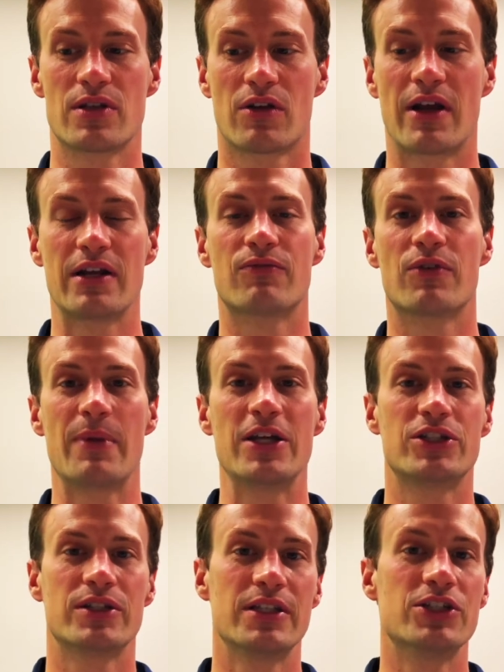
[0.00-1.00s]
and great
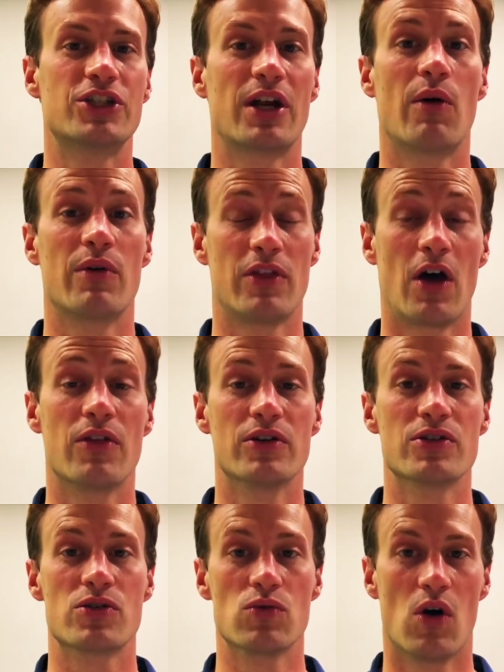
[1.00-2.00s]
information and then share it with
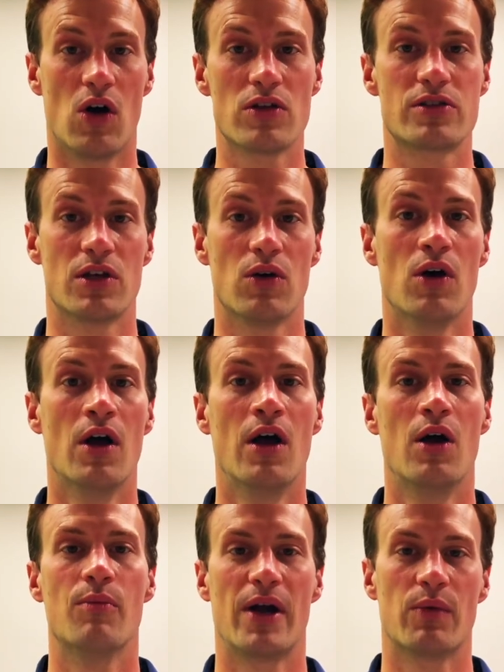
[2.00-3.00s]
others who also
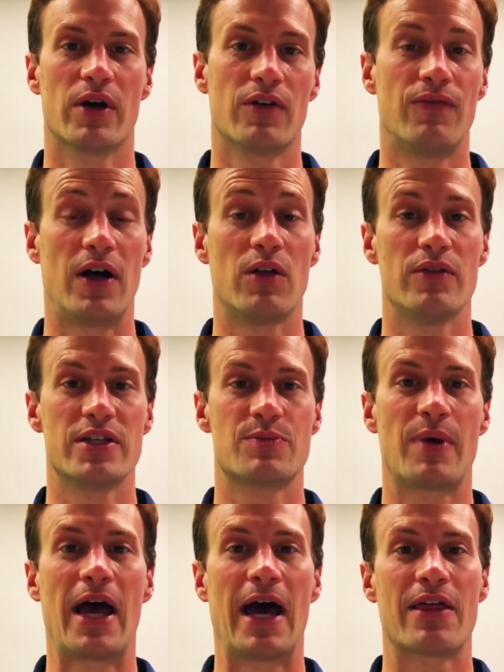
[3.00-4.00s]
might want to follow this
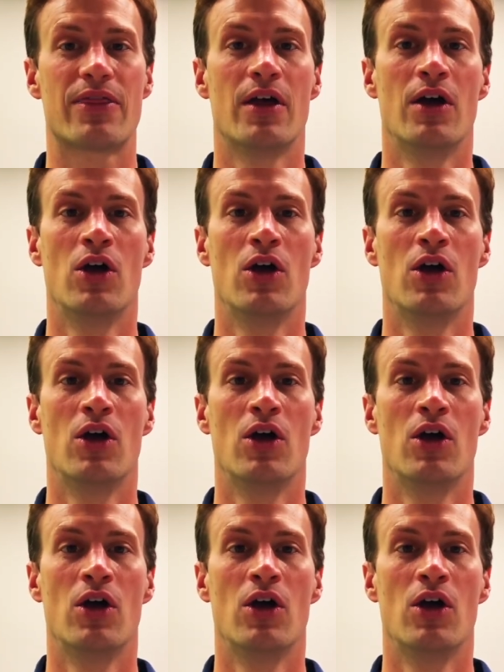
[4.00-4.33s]
path,